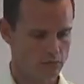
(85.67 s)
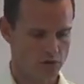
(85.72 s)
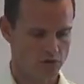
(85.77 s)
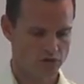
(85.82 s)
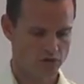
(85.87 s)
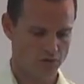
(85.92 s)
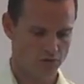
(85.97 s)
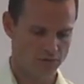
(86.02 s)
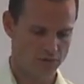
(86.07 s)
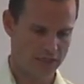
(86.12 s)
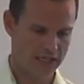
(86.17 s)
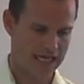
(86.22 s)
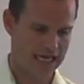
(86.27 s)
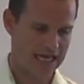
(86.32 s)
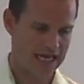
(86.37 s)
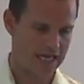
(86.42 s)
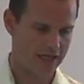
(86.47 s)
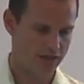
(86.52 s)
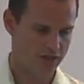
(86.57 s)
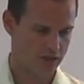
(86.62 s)
So for
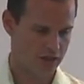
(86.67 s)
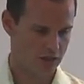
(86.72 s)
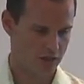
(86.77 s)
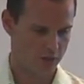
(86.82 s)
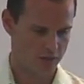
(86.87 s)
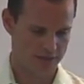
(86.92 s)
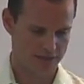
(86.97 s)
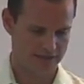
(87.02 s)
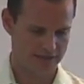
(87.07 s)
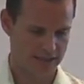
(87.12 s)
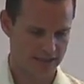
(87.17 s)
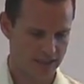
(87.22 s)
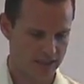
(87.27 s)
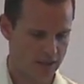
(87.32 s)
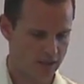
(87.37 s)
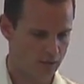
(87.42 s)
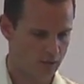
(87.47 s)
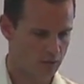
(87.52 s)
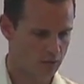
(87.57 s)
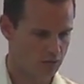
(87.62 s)
cash, I want to say
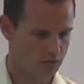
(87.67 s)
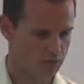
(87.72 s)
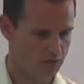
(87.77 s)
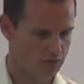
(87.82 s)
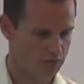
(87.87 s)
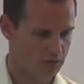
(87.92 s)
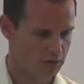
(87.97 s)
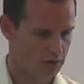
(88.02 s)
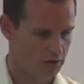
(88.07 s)
equals.